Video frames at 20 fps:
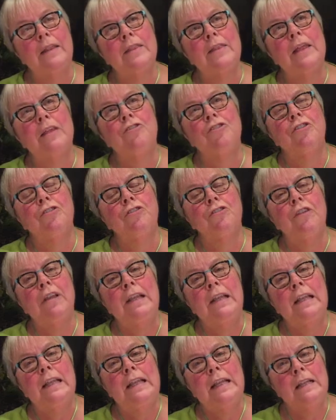they're just a
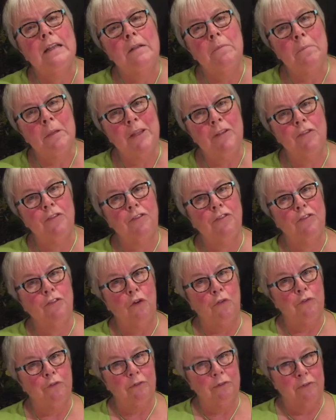little bit
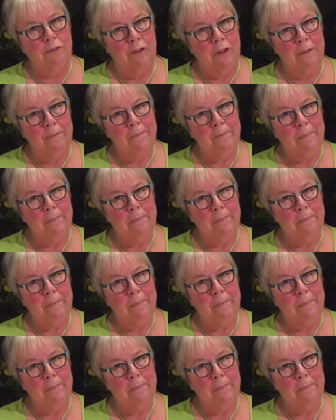softer.